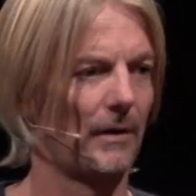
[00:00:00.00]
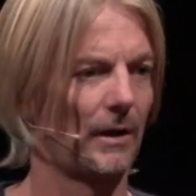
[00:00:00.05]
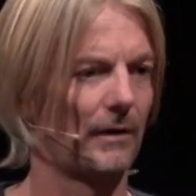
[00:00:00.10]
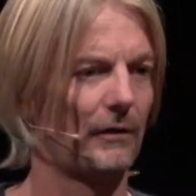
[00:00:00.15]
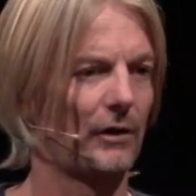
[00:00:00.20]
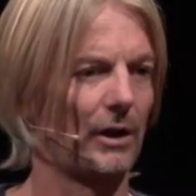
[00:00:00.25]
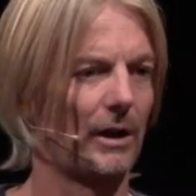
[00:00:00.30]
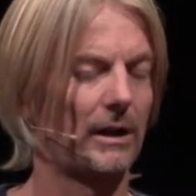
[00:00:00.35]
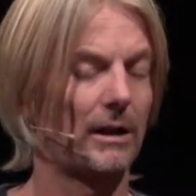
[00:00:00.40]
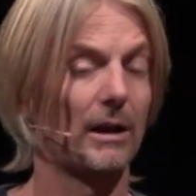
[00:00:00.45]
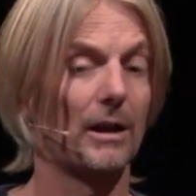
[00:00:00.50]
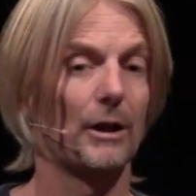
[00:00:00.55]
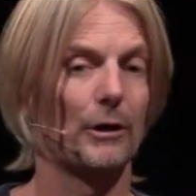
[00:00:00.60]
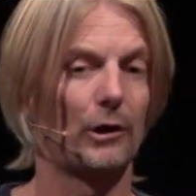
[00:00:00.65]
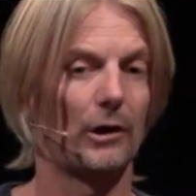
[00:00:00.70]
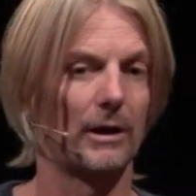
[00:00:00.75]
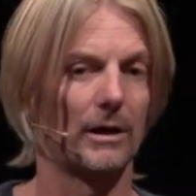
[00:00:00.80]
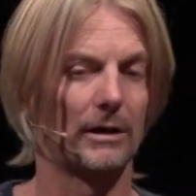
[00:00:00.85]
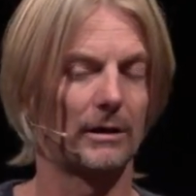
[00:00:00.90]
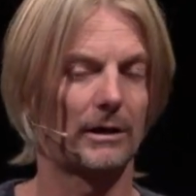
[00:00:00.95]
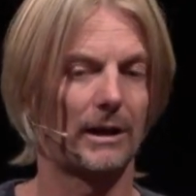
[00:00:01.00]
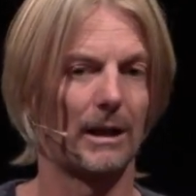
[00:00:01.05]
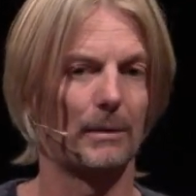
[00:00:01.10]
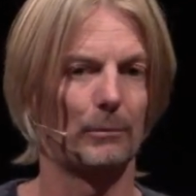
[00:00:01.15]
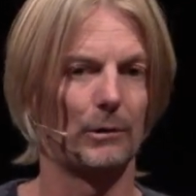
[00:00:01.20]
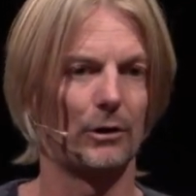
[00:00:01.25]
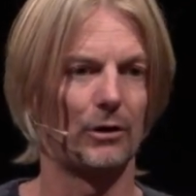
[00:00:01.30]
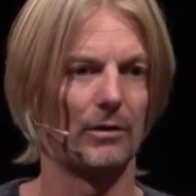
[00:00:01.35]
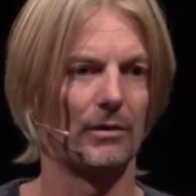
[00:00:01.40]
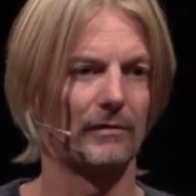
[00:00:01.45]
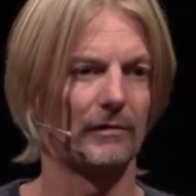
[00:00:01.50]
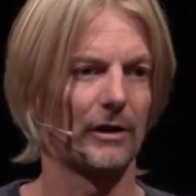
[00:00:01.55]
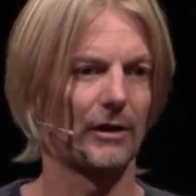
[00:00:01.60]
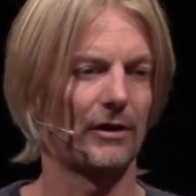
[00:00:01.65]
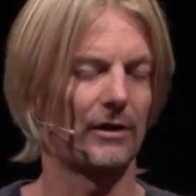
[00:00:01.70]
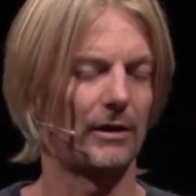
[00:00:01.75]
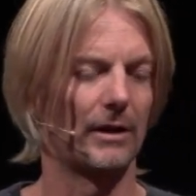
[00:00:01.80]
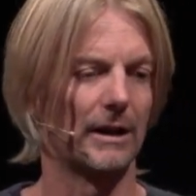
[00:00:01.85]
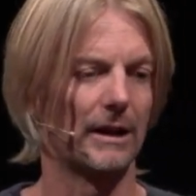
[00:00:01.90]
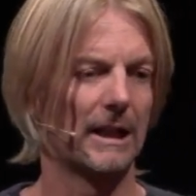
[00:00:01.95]
of psychiatry at Cambridge
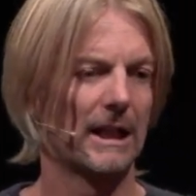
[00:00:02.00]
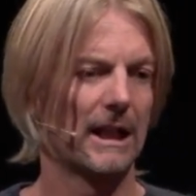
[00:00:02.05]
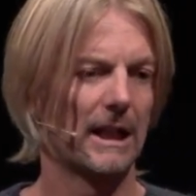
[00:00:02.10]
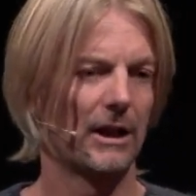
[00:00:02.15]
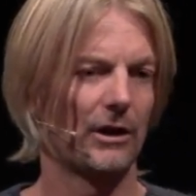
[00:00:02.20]
University,